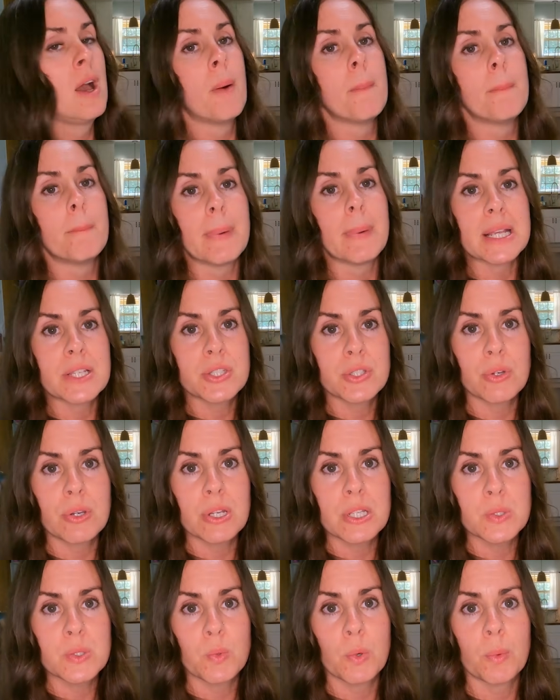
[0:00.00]
My
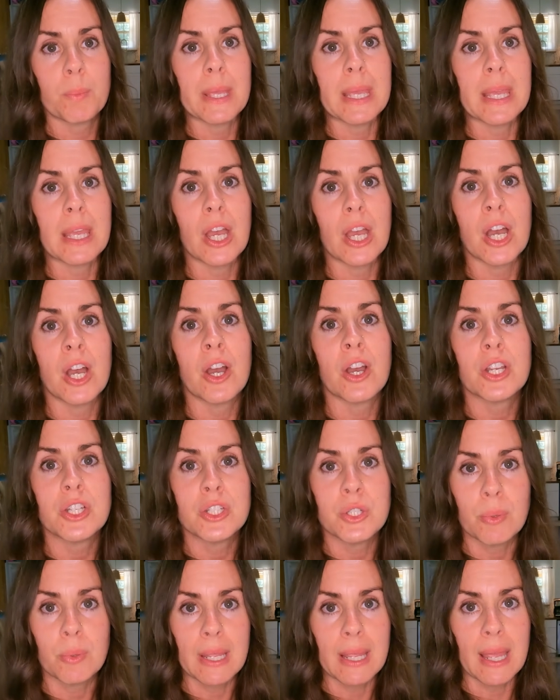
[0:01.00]
students will be
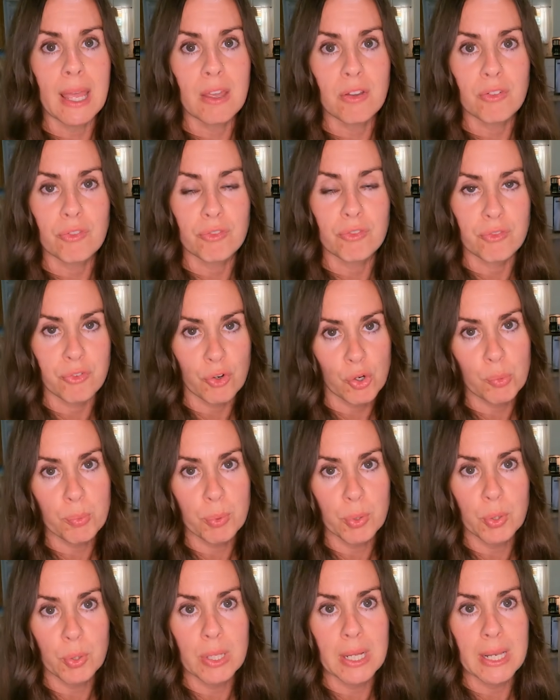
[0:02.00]
doing a
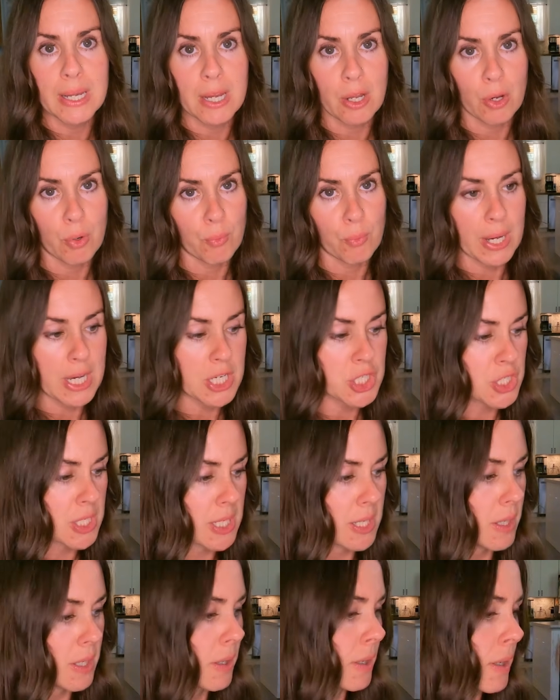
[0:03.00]
verbal
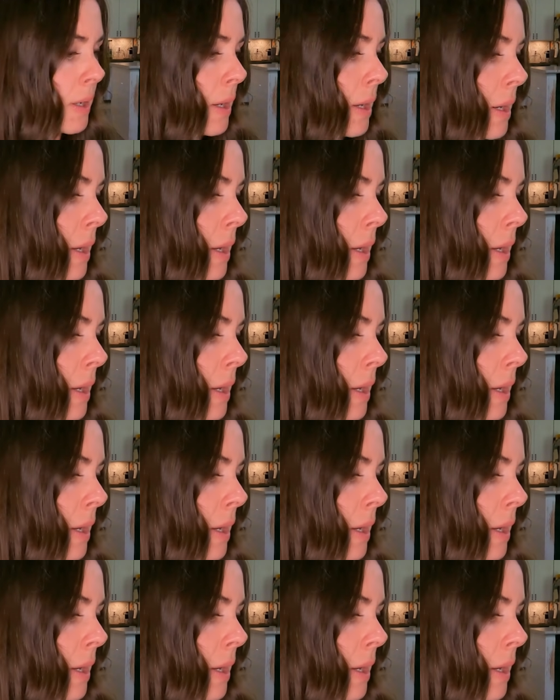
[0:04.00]
narration,